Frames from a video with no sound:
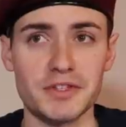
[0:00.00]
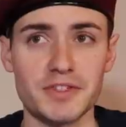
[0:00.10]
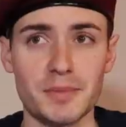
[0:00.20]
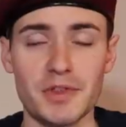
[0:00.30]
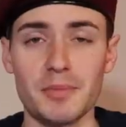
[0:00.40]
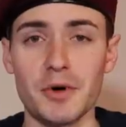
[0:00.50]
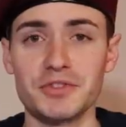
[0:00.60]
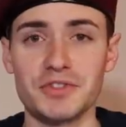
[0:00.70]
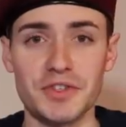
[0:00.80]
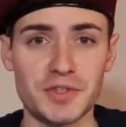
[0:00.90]
This is some of the
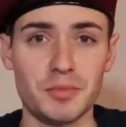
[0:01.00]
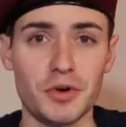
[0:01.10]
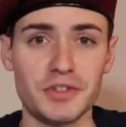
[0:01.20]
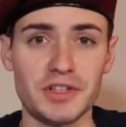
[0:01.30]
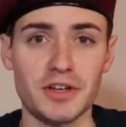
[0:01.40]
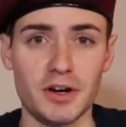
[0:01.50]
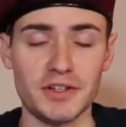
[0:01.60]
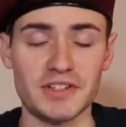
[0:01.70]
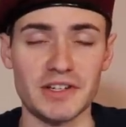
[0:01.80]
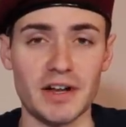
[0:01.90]
most disappointing
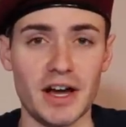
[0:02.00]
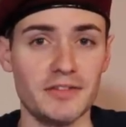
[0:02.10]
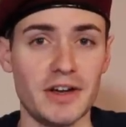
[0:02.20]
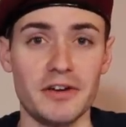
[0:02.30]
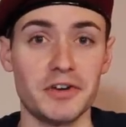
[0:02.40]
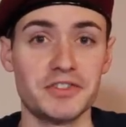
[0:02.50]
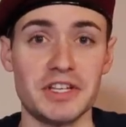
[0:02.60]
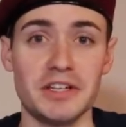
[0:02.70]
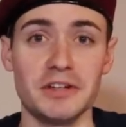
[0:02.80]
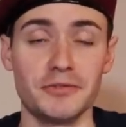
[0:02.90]
content I have ever
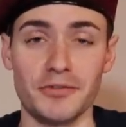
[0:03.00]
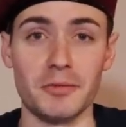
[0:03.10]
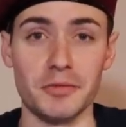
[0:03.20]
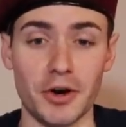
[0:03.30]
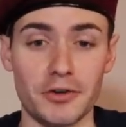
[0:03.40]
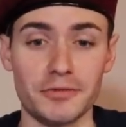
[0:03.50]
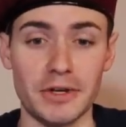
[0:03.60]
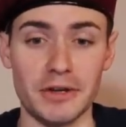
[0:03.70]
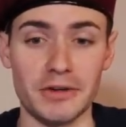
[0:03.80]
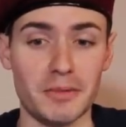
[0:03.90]
seen from
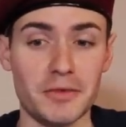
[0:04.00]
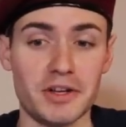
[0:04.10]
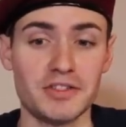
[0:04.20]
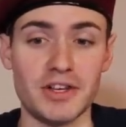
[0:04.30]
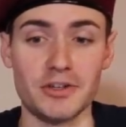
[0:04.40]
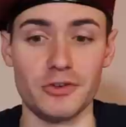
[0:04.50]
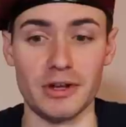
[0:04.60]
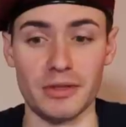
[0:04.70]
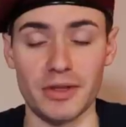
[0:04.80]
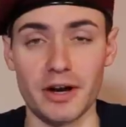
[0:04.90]
Nerf, and I'm not
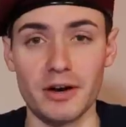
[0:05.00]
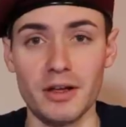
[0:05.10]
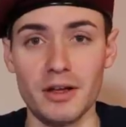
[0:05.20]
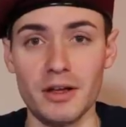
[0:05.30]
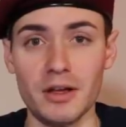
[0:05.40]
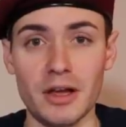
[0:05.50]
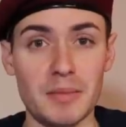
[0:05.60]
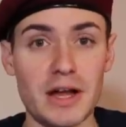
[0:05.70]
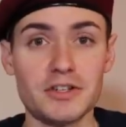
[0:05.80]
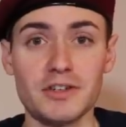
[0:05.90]
exaggerating there.
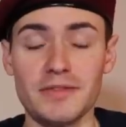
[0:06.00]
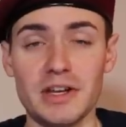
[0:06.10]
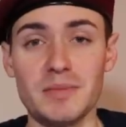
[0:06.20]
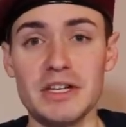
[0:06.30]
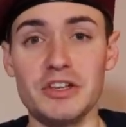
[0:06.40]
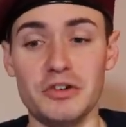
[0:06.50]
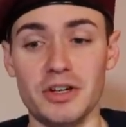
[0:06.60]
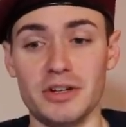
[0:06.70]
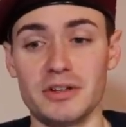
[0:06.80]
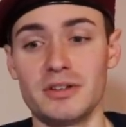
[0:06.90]
Imagine if it had been
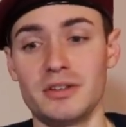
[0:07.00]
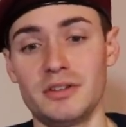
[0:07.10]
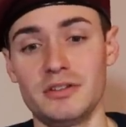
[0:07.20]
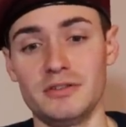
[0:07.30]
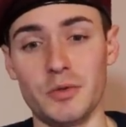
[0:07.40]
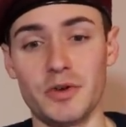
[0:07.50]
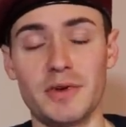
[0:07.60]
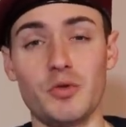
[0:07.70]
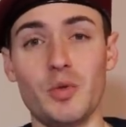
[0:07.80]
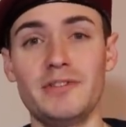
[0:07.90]
good. That would
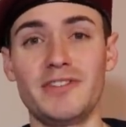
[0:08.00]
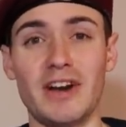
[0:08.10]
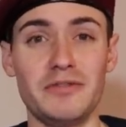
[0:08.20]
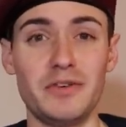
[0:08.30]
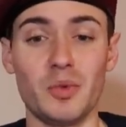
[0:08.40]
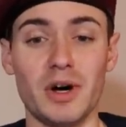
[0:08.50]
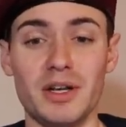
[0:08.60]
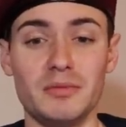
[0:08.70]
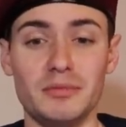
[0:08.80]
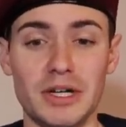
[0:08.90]
have been a win for
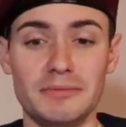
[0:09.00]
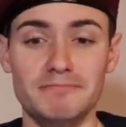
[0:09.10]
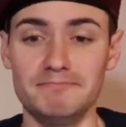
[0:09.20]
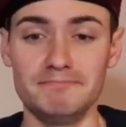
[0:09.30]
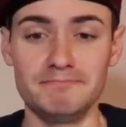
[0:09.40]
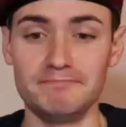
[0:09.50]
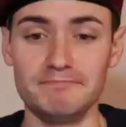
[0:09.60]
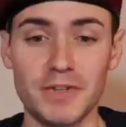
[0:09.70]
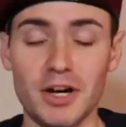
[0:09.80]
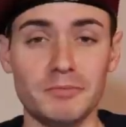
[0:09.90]
everyone, but
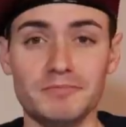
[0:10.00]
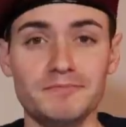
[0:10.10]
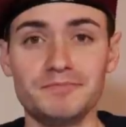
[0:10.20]
no.